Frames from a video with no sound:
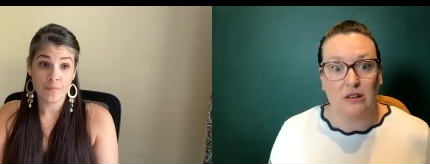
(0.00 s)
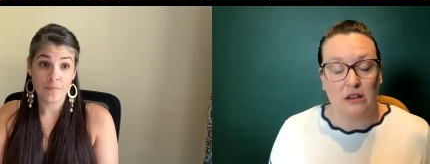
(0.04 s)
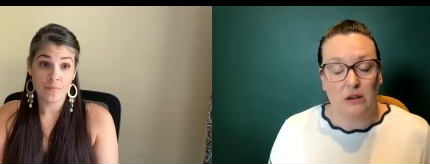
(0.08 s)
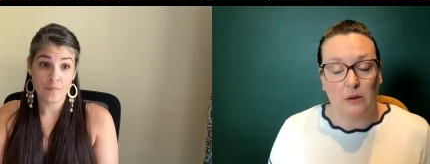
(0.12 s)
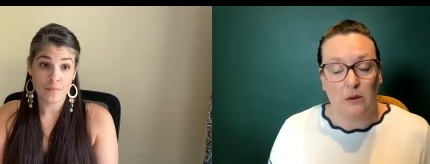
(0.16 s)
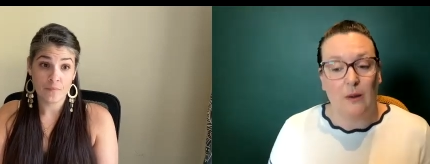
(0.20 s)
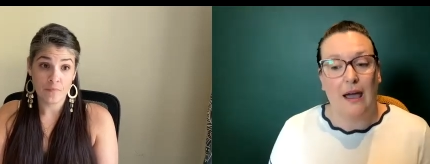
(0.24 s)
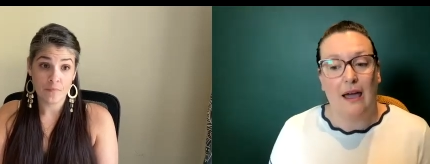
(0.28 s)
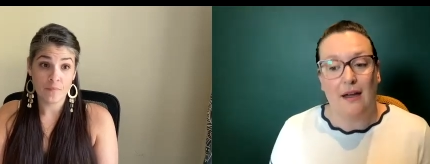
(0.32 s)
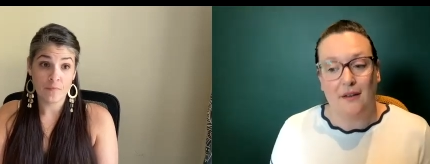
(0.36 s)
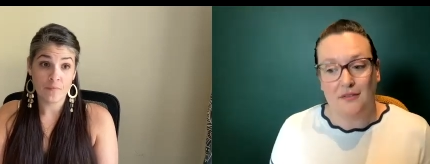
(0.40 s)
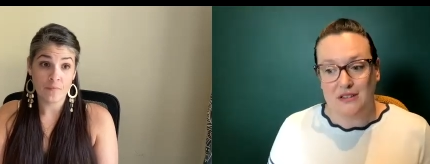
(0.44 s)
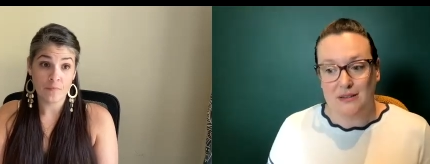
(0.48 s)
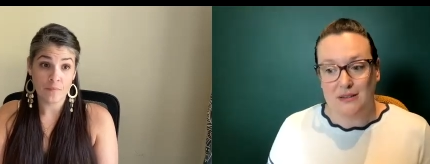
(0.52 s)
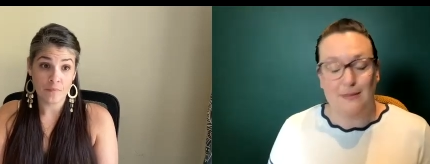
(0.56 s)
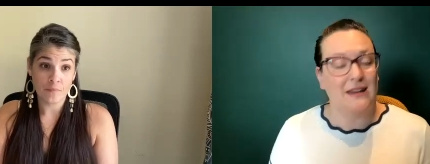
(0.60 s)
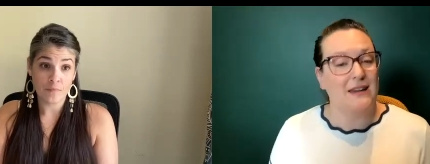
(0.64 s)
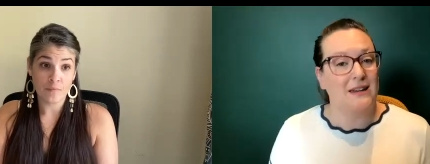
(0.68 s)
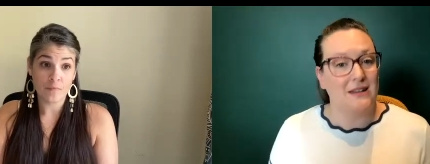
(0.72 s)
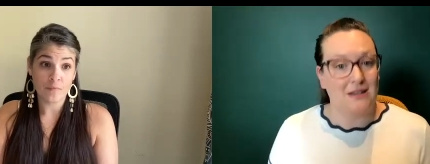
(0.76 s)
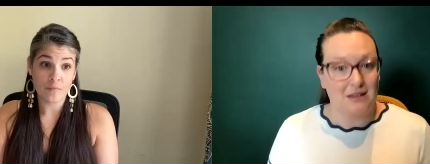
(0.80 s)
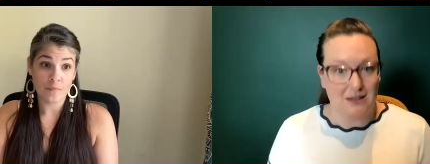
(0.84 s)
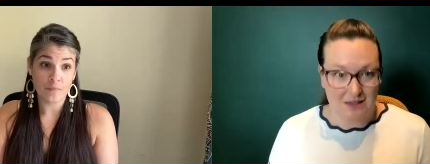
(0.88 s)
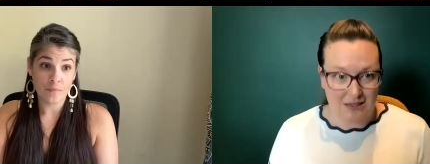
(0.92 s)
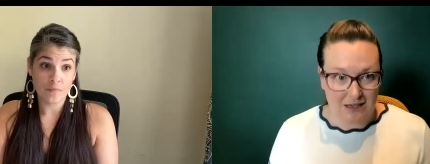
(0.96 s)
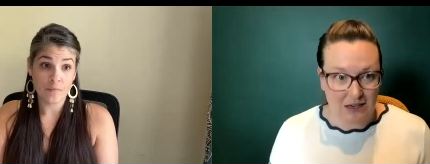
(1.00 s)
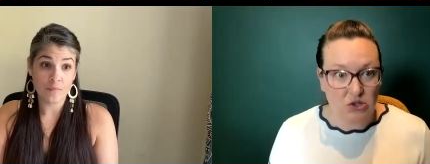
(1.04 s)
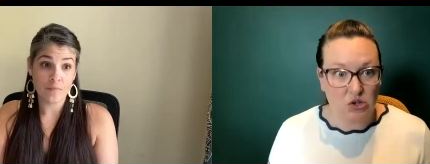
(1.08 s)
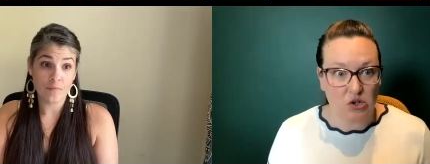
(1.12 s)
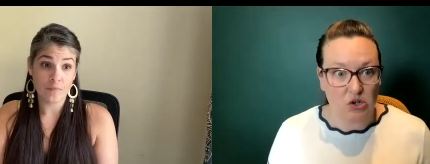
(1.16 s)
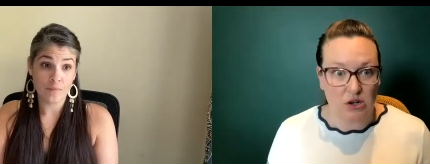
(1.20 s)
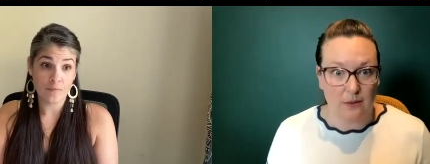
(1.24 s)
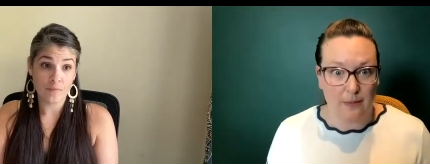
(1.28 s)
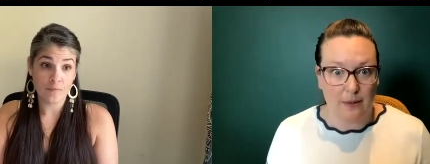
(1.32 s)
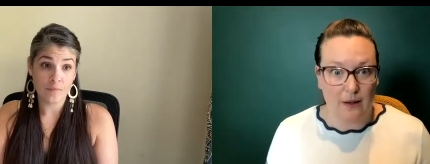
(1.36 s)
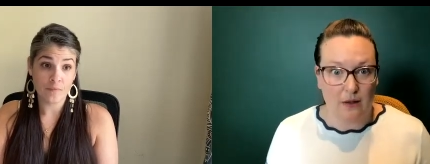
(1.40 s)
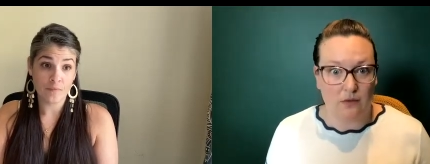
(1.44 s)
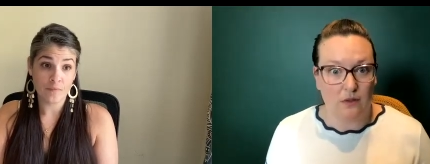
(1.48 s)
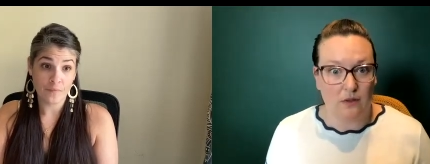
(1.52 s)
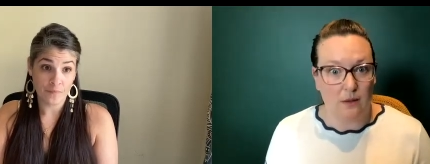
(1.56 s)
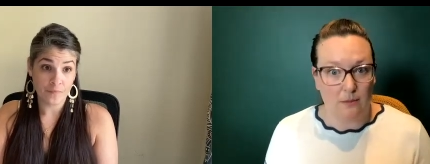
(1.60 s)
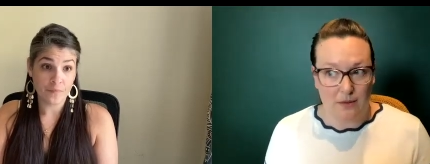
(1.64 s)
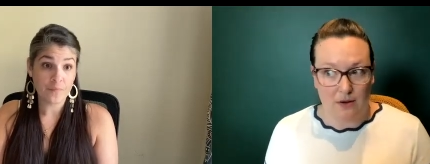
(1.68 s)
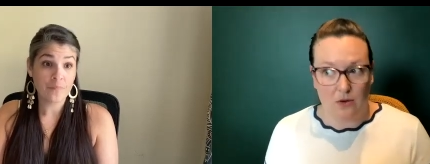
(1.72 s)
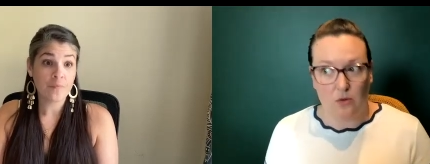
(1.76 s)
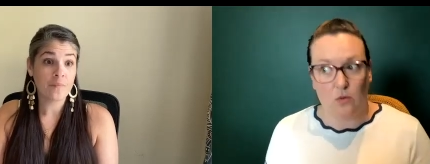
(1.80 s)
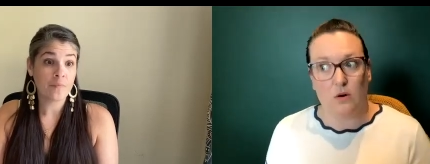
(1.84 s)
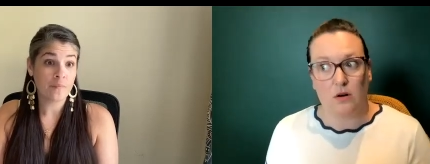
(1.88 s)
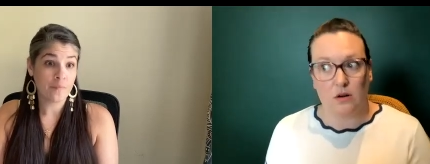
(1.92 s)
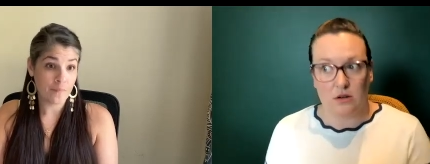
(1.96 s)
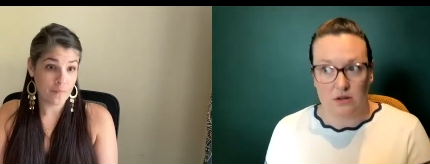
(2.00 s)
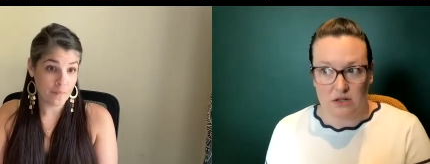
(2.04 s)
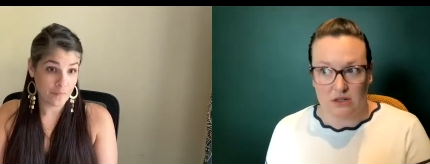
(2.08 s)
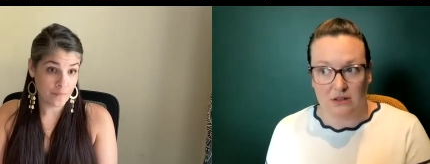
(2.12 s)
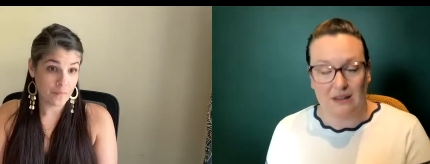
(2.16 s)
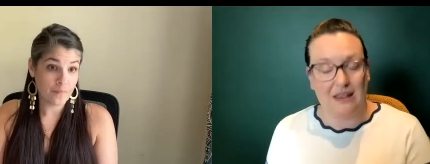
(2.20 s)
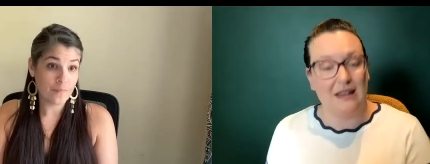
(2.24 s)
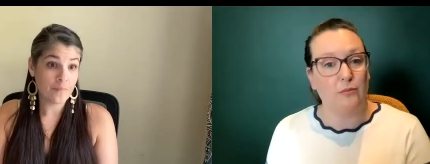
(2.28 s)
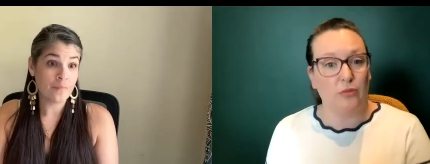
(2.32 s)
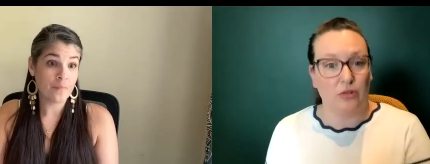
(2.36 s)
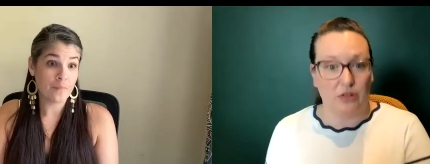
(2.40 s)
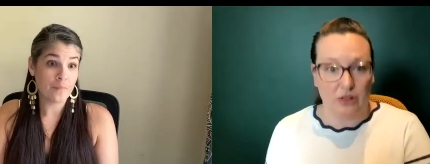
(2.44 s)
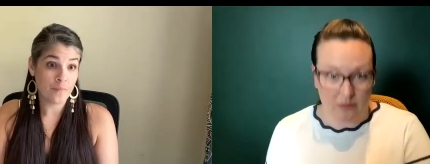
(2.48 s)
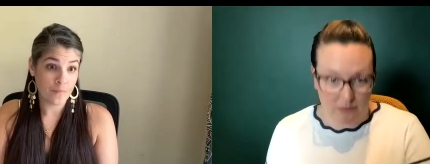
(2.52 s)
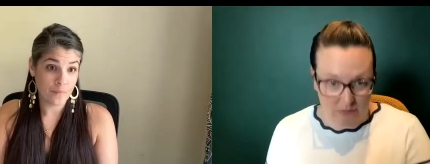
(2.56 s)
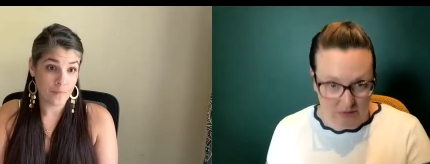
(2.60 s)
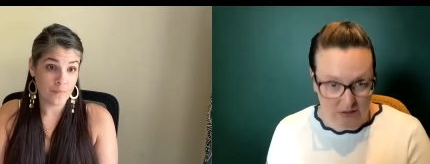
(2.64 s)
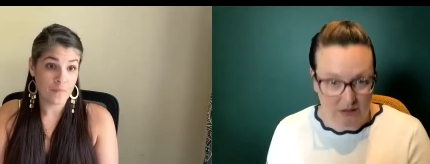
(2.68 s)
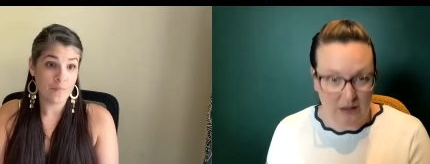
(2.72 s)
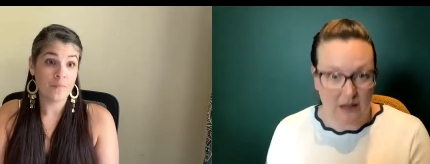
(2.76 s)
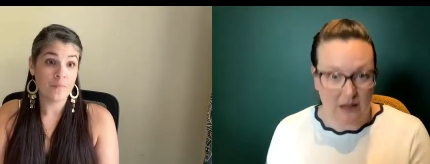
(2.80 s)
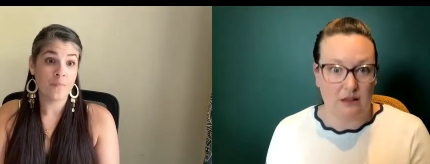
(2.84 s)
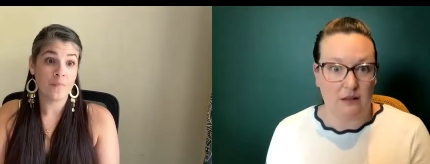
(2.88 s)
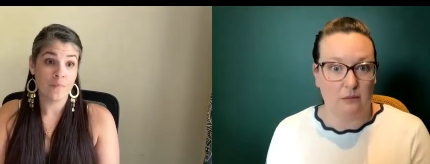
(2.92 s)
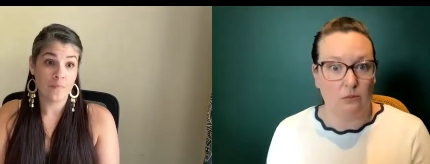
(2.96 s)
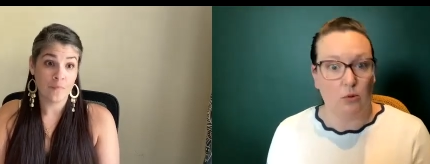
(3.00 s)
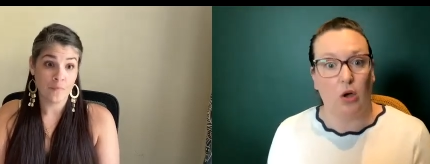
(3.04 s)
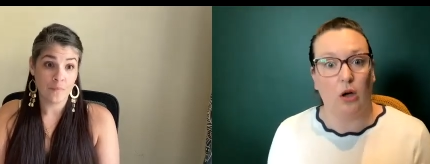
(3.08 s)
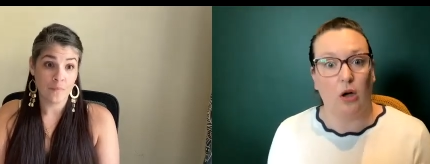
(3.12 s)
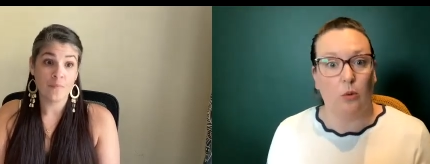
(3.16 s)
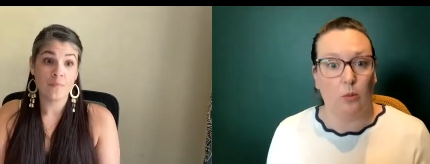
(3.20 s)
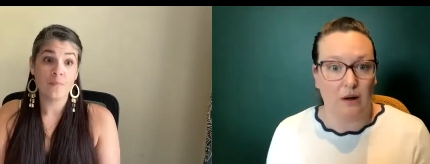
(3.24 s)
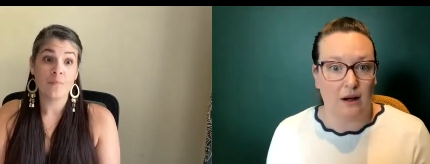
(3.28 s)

Speaker 1: Like you have to make a decision about them in order to label them, to let them go,